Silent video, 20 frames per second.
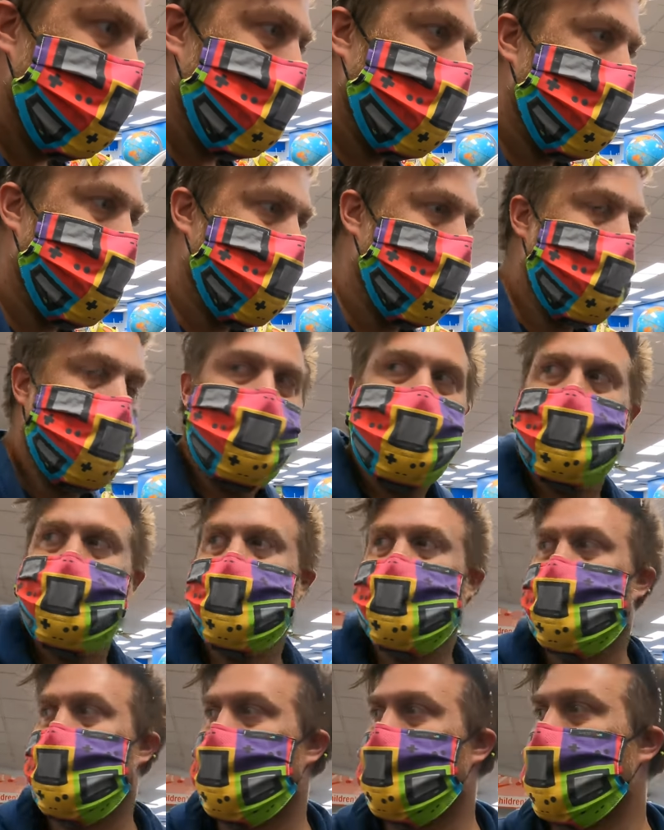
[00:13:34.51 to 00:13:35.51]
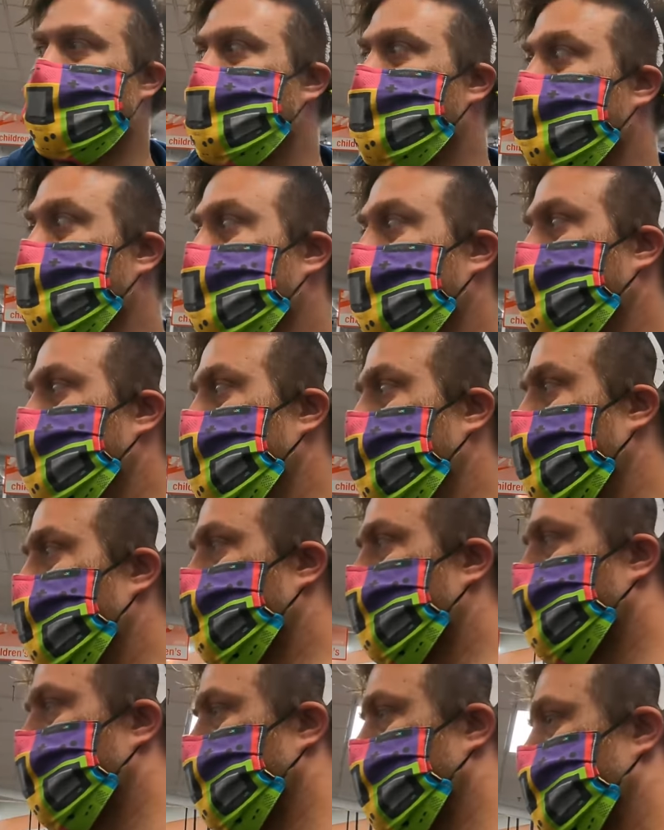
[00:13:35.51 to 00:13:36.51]
It is definitely odd to see that
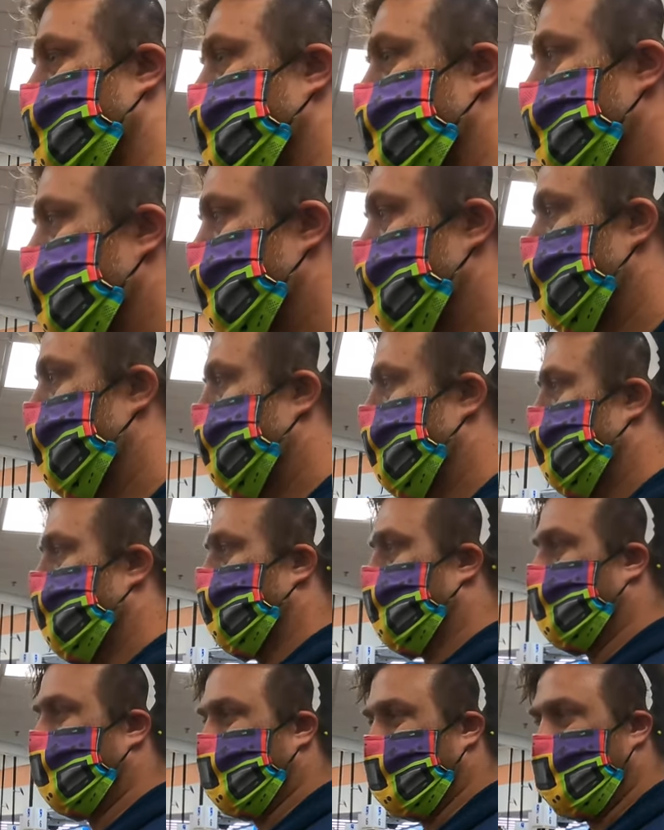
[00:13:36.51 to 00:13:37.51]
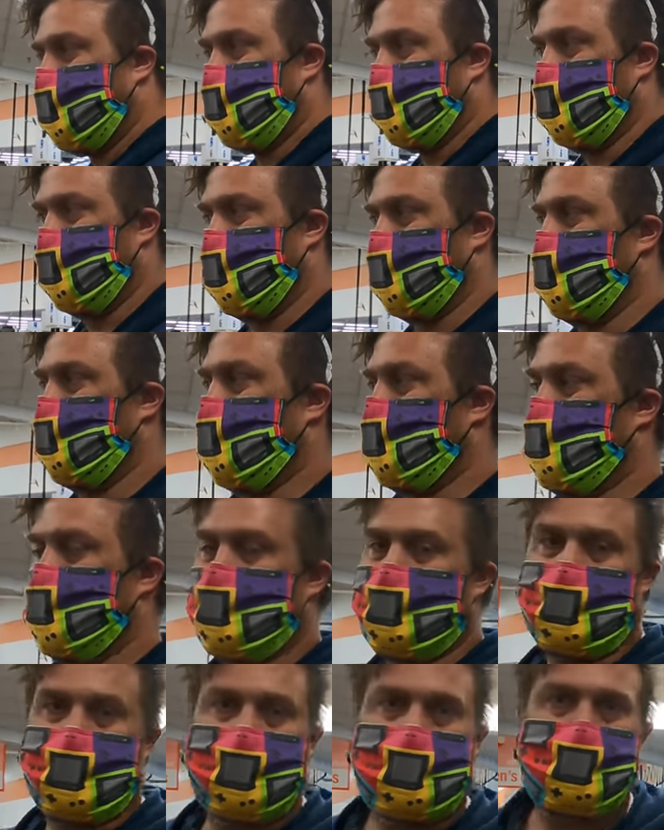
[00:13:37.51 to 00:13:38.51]
many at once. But that happens
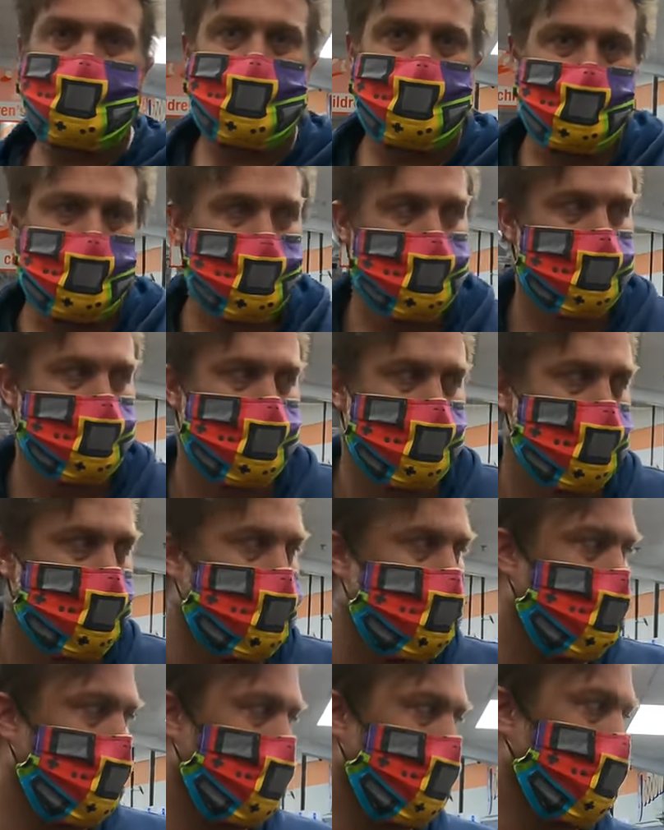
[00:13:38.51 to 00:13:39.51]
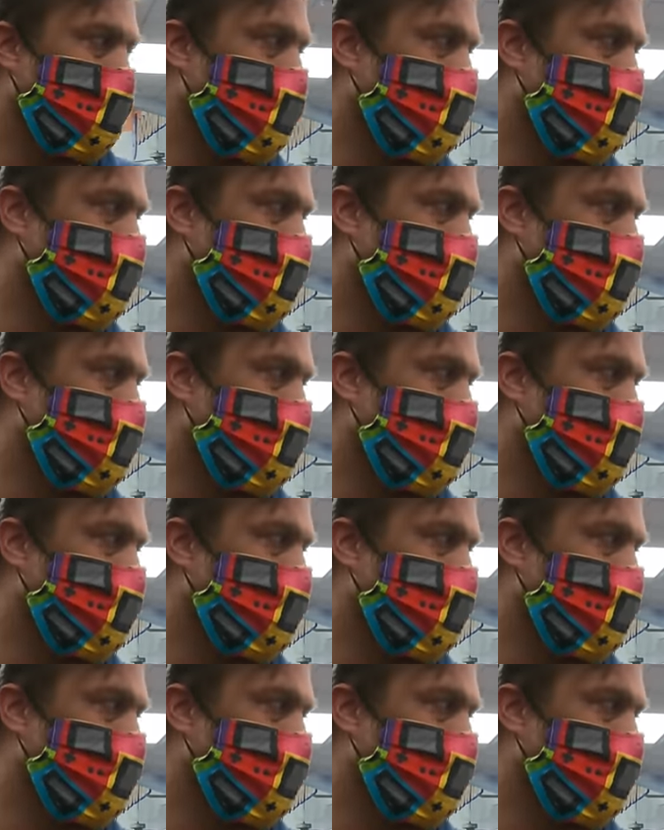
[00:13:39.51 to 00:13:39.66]
sometimes, right? Comment below, at your